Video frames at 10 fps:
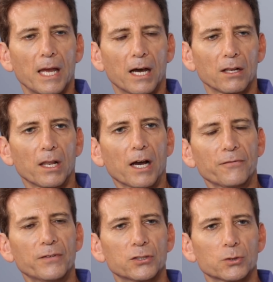Our
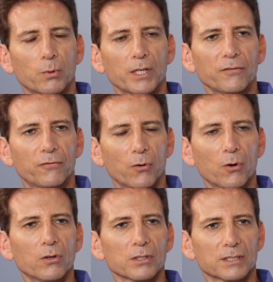life is
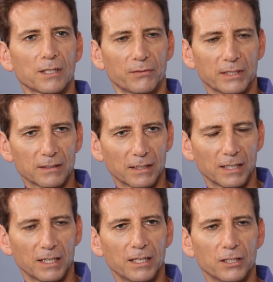24/7.
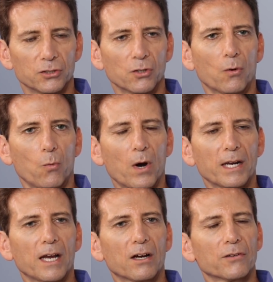It is not
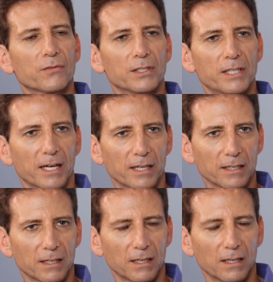1 hour of the
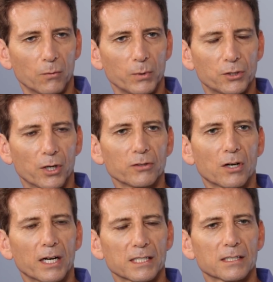day. We don't
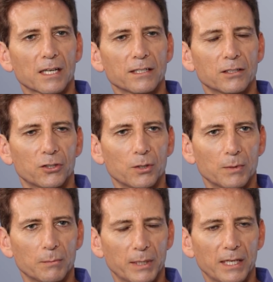isolate the
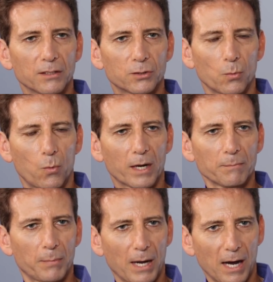human being to
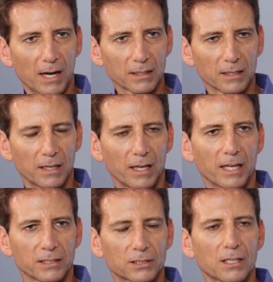one part
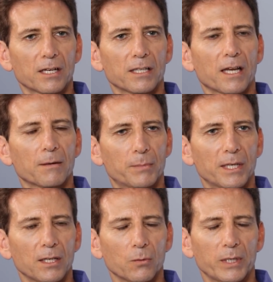and study that
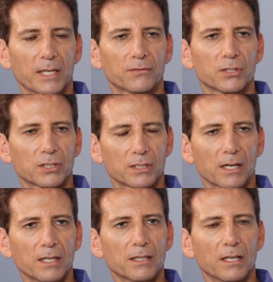being. We have to
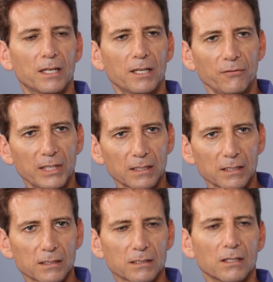study the
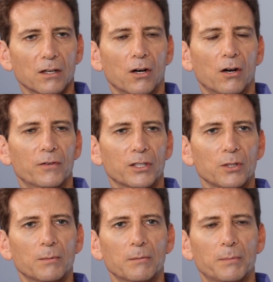livingness of a
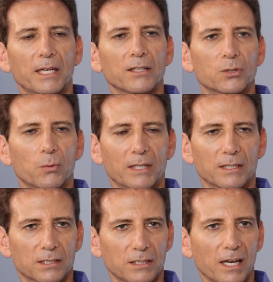human being to
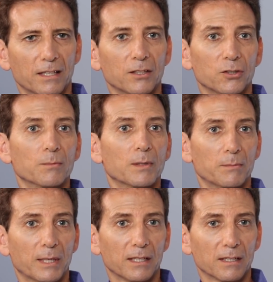understand the human
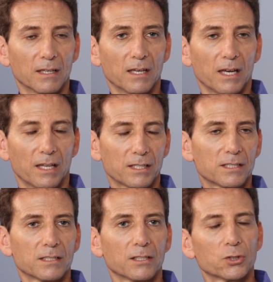being. And this
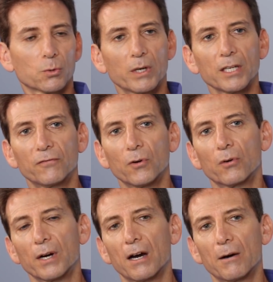is a
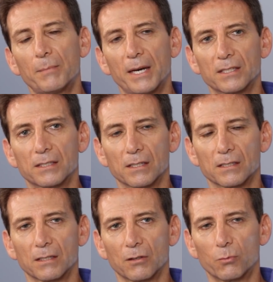24-hour basis.
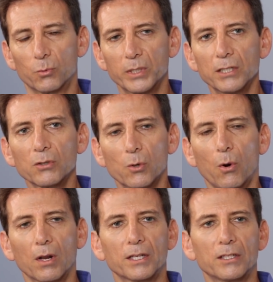So the real
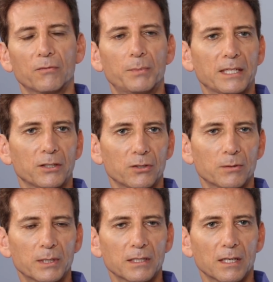quality of being
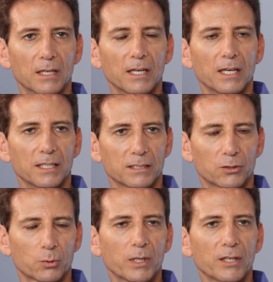human is a
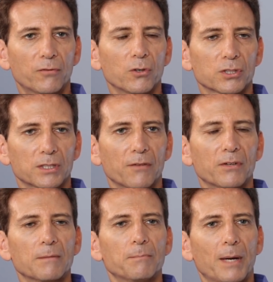
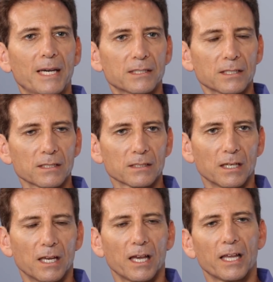24/7 basis,
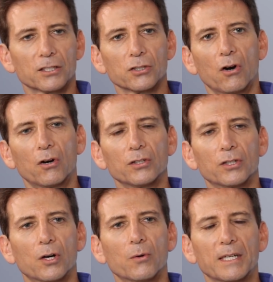and it's
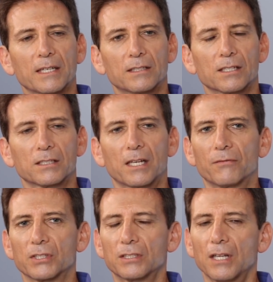ongoing. It doesn't
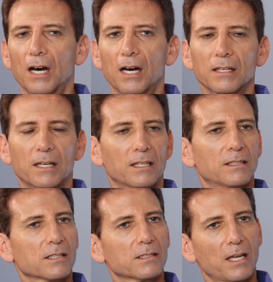have a start and it
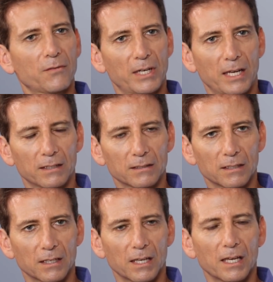doesn't have an
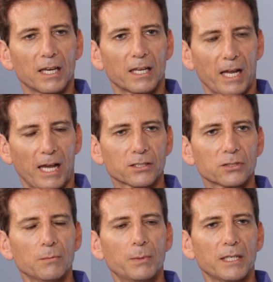end. It has
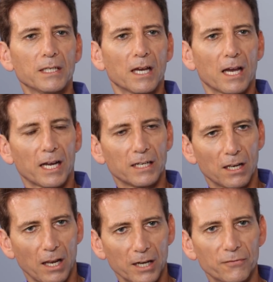to be a
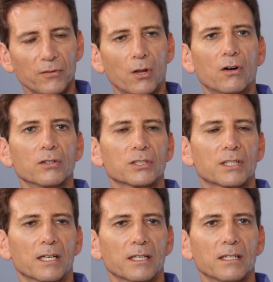lifelong
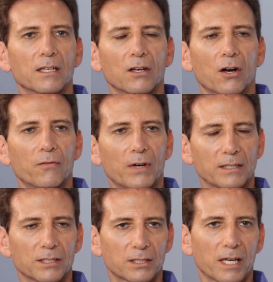study of
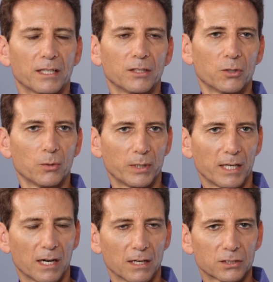understanding who we are.